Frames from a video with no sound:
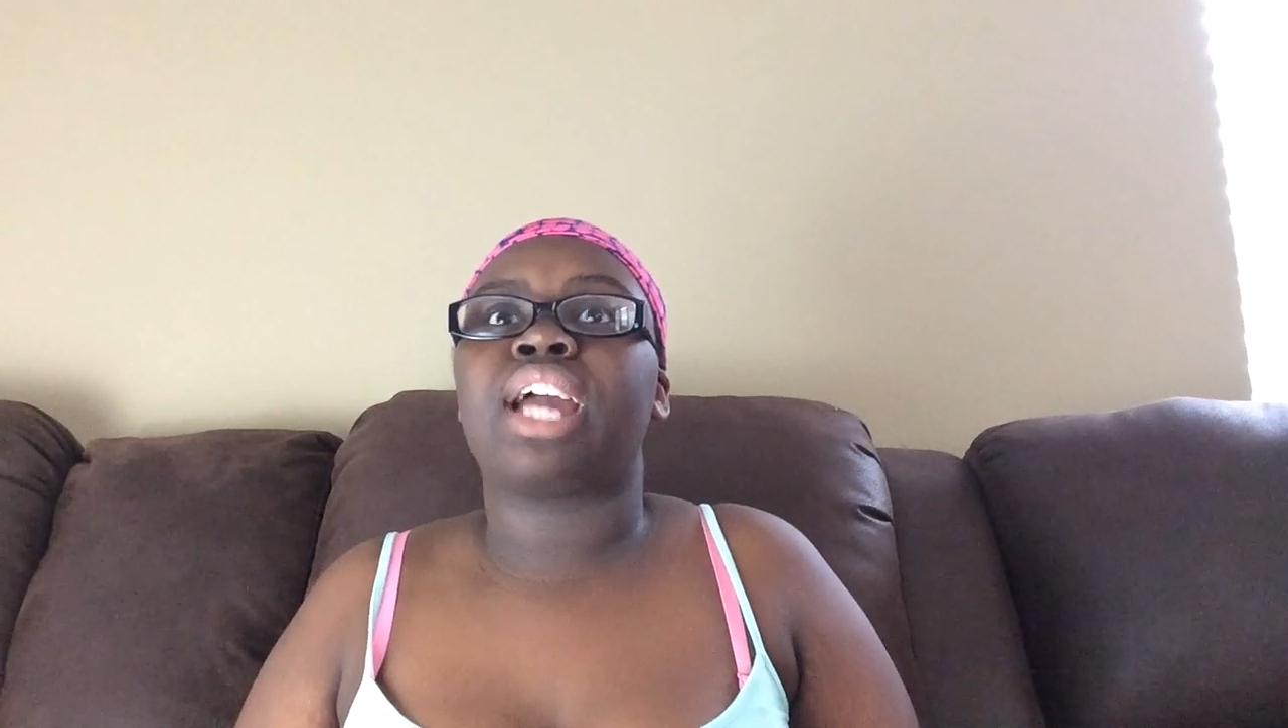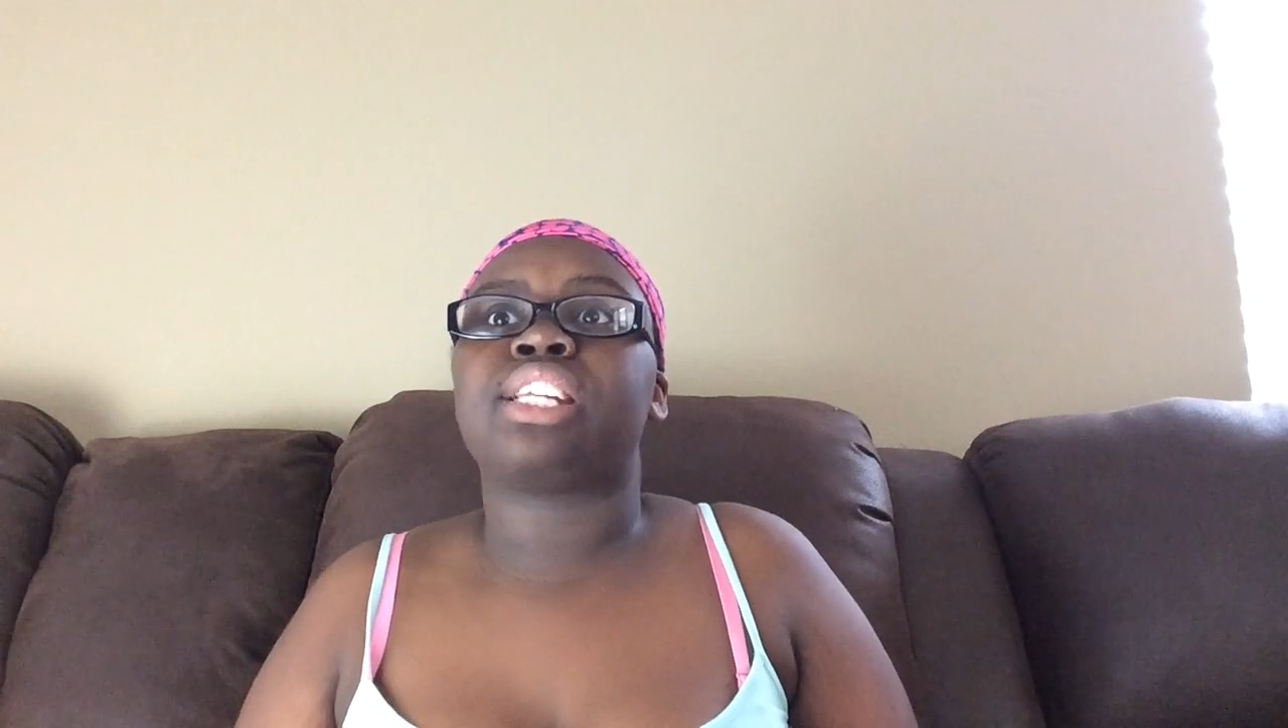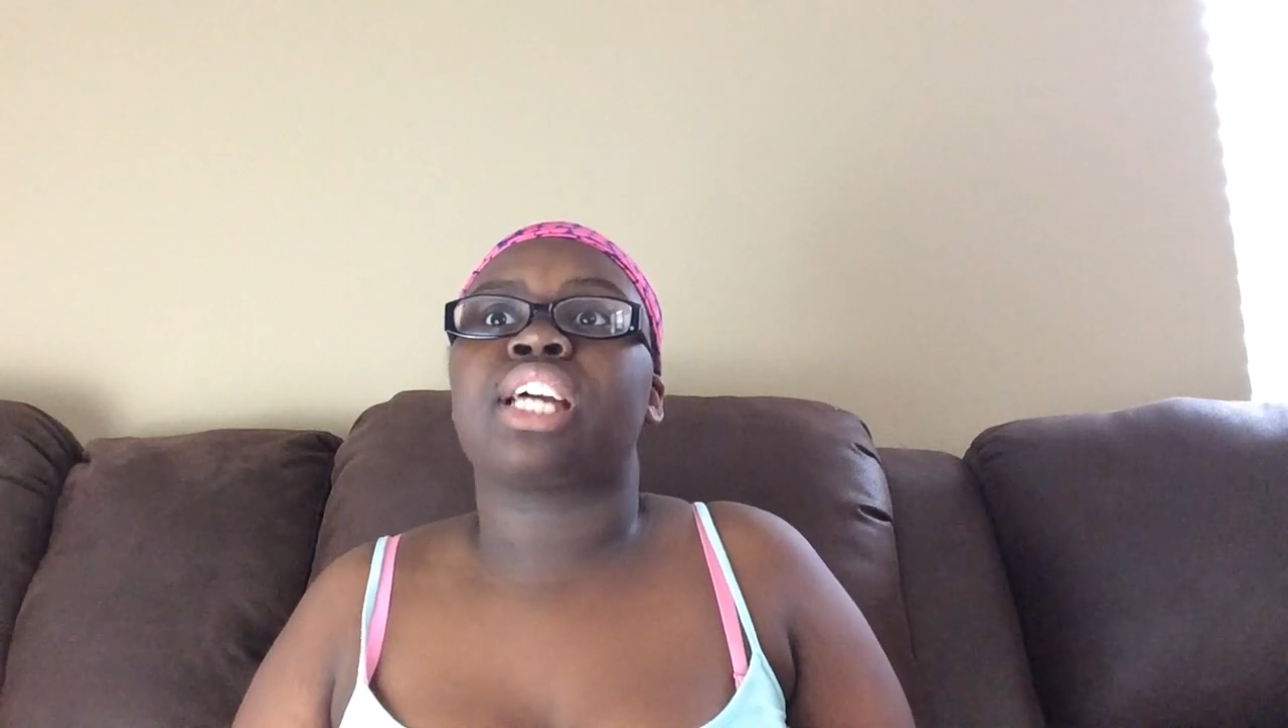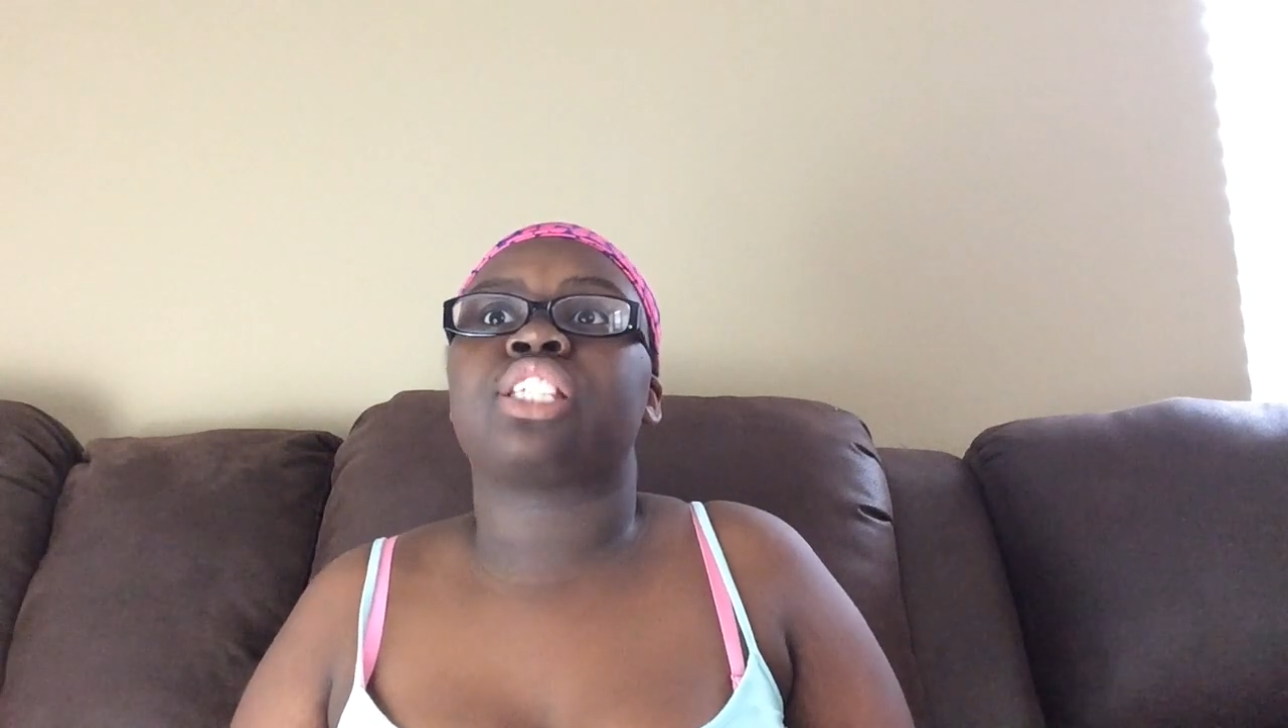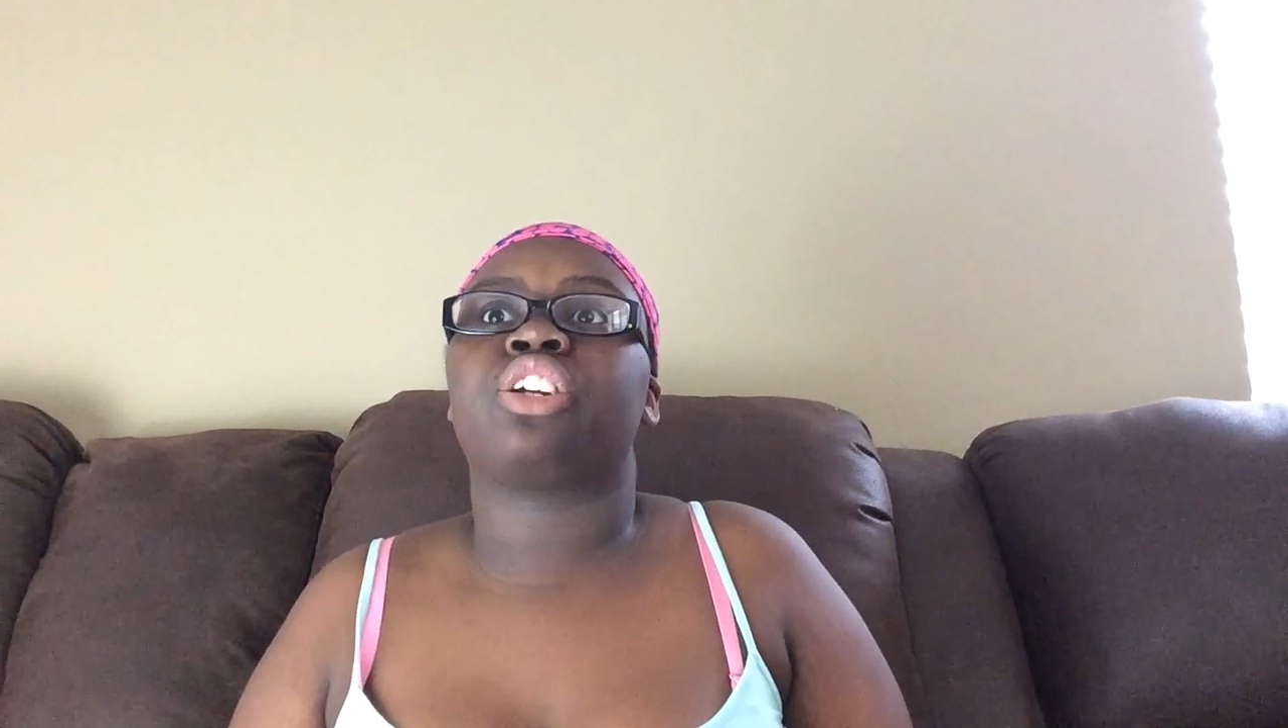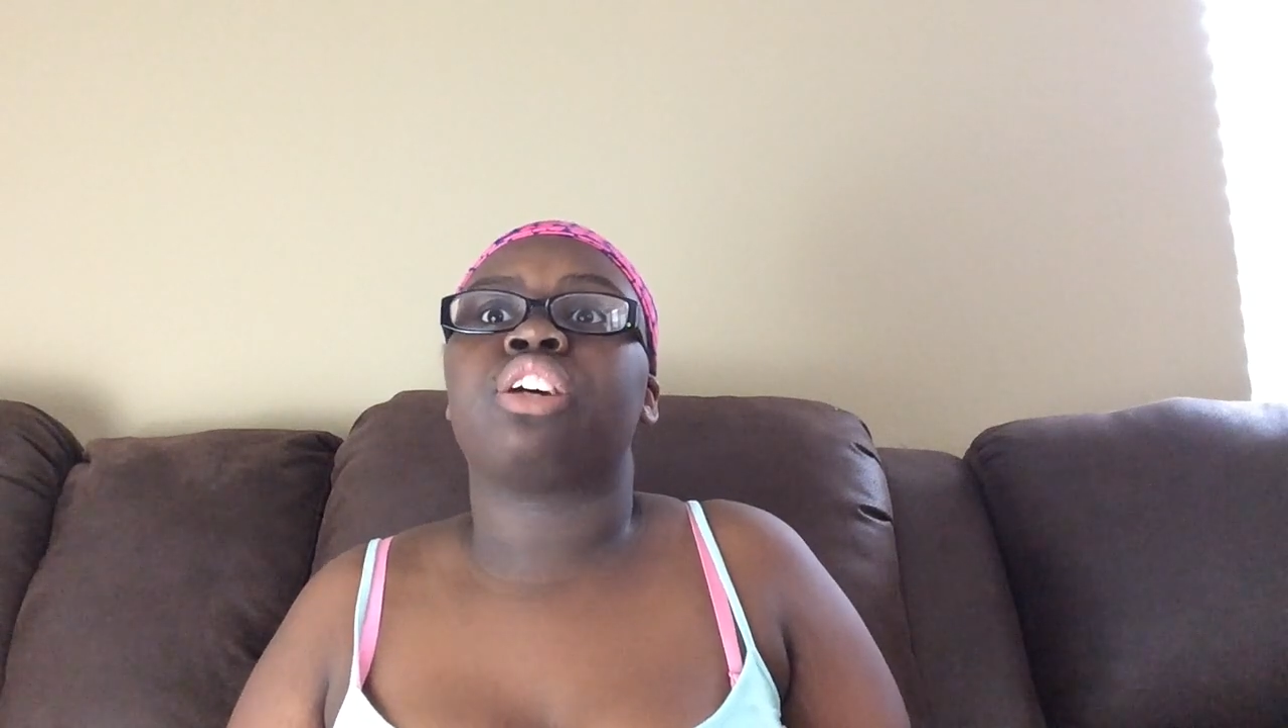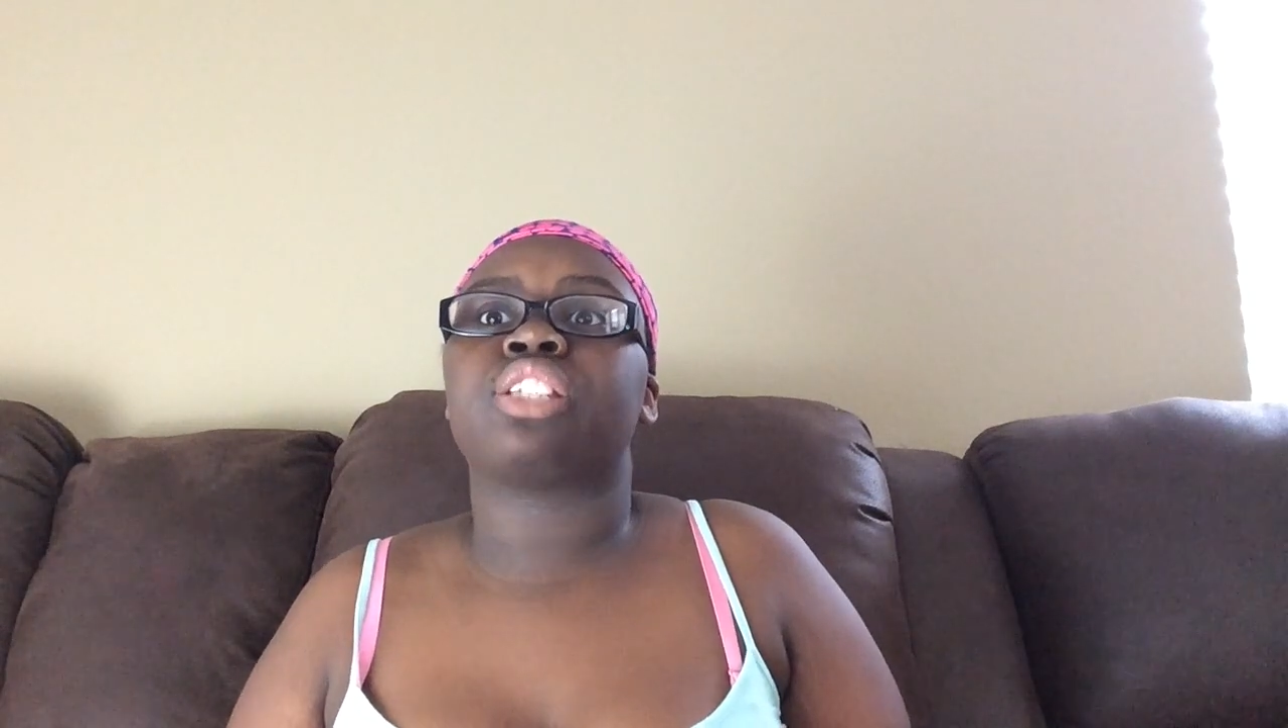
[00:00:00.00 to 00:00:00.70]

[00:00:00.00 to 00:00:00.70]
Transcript: I texted her,